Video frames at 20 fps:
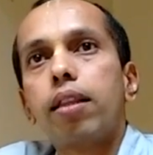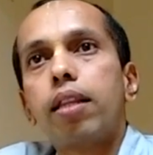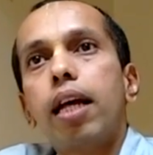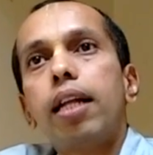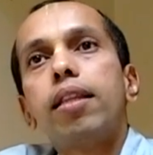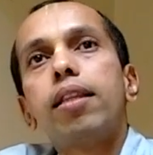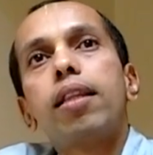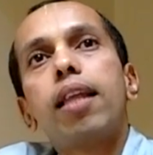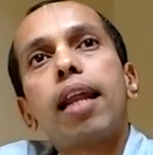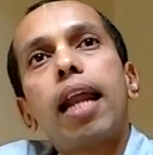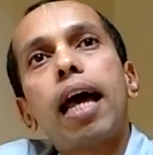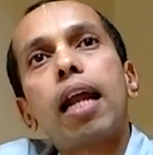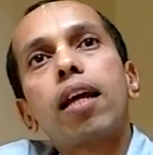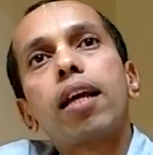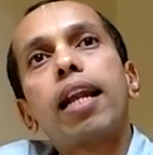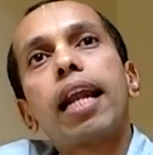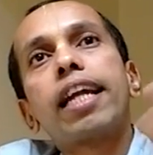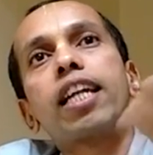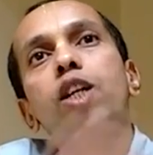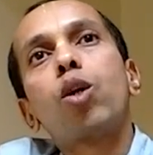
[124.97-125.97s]
Then there
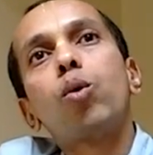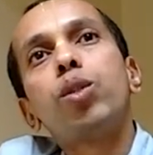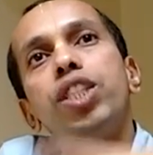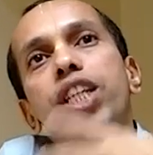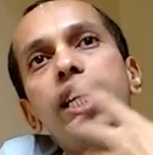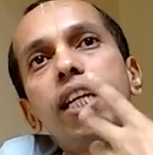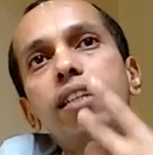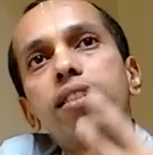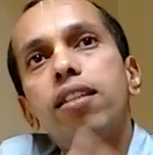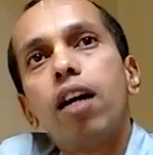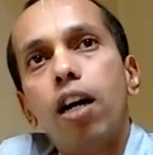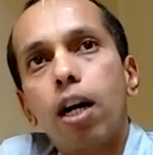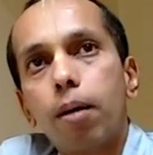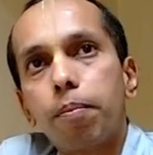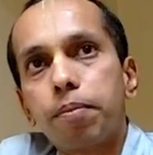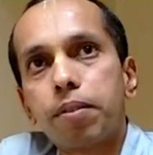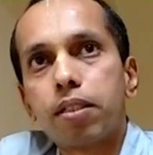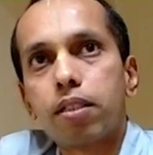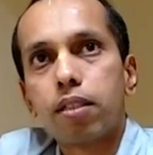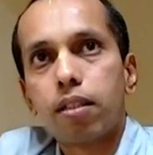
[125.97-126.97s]
are galactogenous
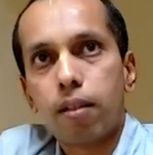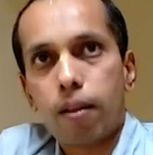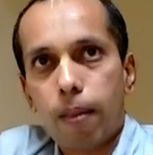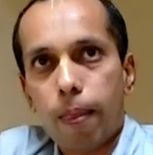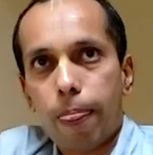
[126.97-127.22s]
herbs.